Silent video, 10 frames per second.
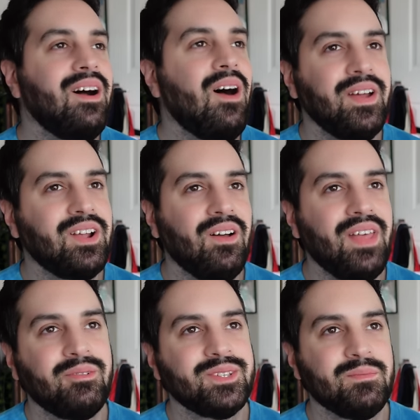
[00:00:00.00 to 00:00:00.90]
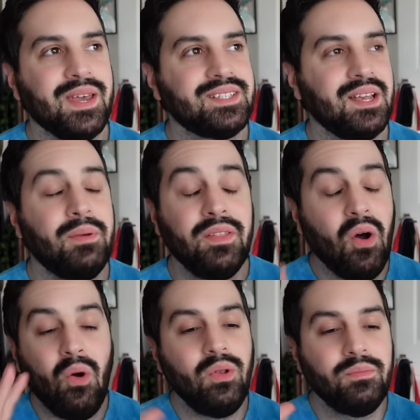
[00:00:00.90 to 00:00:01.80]
Oh my god, that was amazing. But the
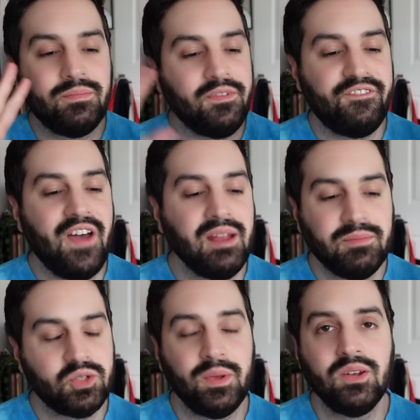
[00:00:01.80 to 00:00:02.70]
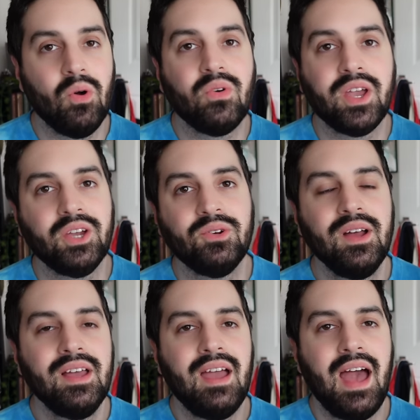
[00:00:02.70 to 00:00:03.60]
whole fight between Goku
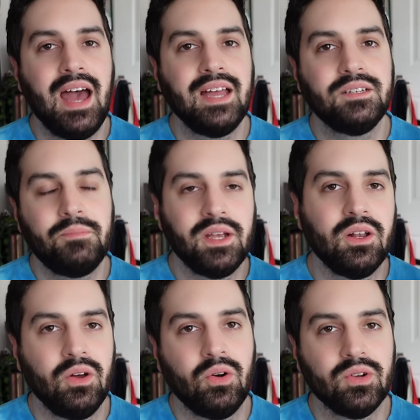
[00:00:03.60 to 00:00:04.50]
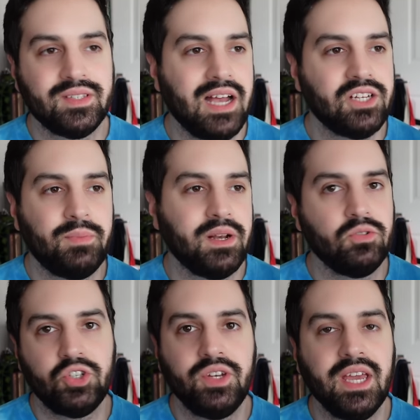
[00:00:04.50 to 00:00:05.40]
and Piccolo slash
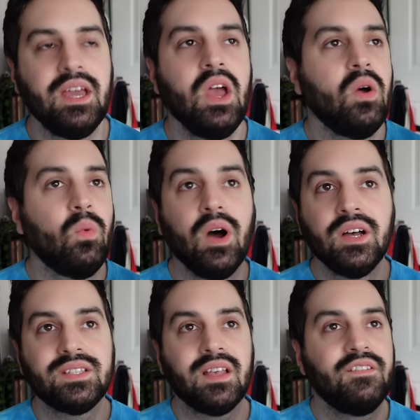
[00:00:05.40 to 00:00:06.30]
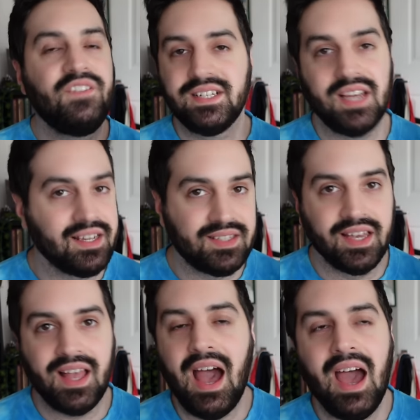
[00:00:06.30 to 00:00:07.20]
Piccolo Jr. was
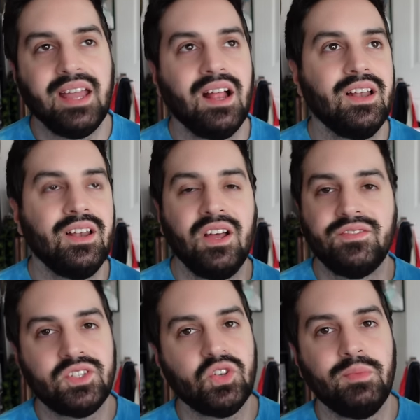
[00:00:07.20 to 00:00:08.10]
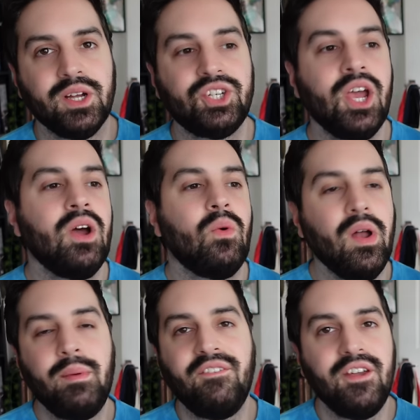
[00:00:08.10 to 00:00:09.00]
fantastic. I loved it so much.
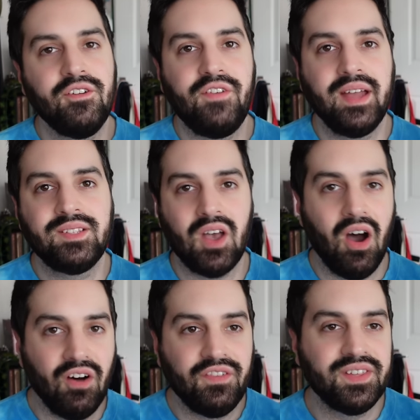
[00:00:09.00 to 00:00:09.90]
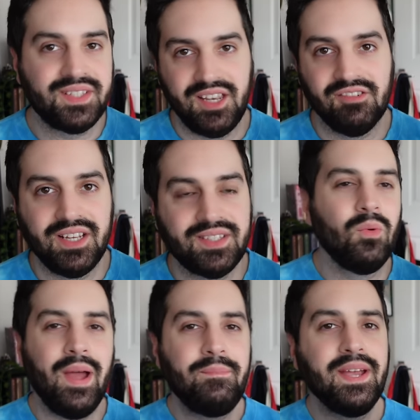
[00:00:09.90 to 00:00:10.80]
One of my favourite fights of the series.
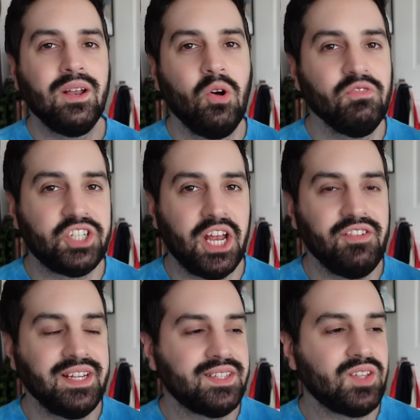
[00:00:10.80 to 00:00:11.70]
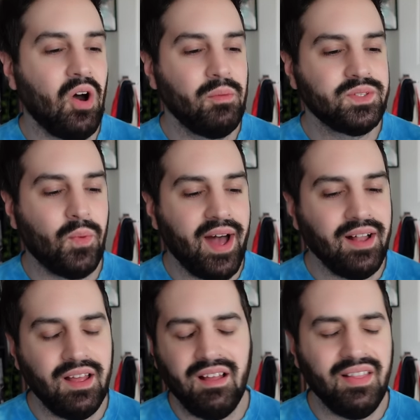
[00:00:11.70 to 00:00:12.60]
When Piccolo regenerates his arm as
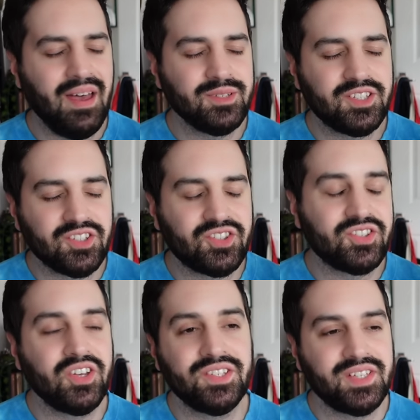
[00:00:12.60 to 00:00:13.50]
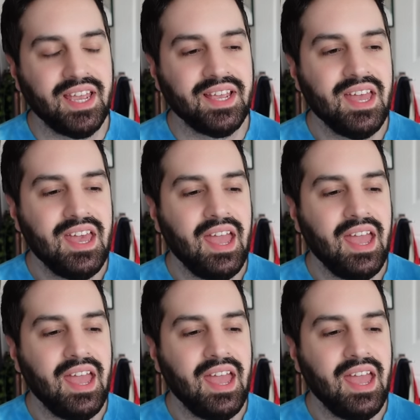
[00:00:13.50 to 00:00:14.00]
well, oh that was disgusting.